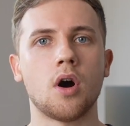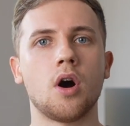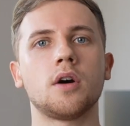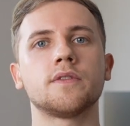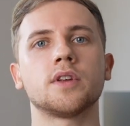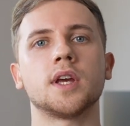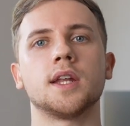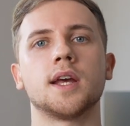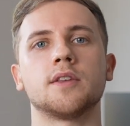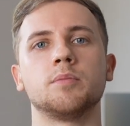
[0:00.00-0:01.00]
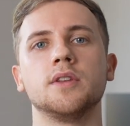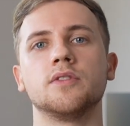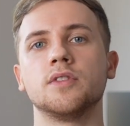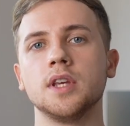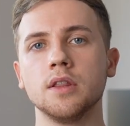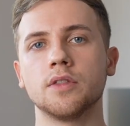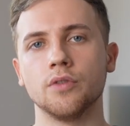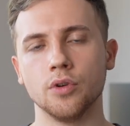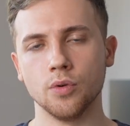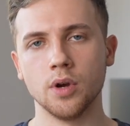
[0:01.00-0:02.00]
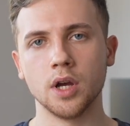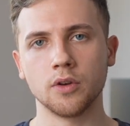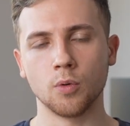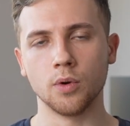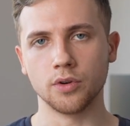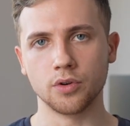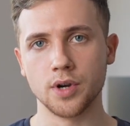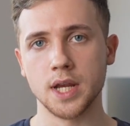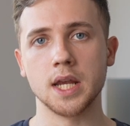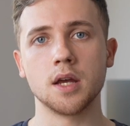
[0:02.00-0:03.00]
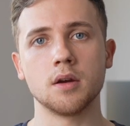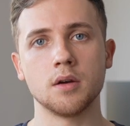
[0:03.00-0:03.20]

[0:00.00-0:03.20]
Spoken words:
after it has been seen through to a degree